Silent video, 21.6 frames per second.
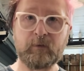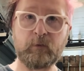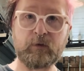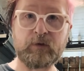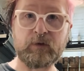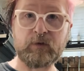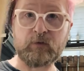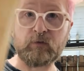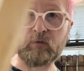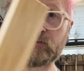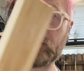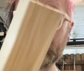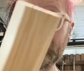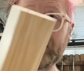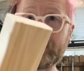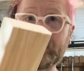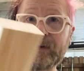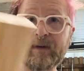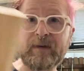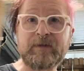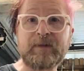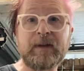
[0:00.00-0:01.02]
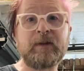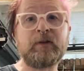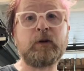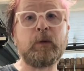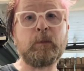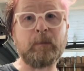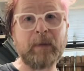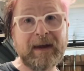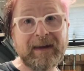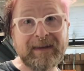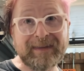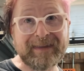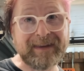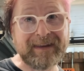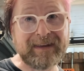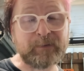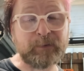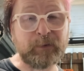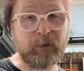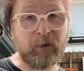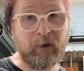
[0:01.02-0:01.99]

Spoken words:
which is great because then you can make things with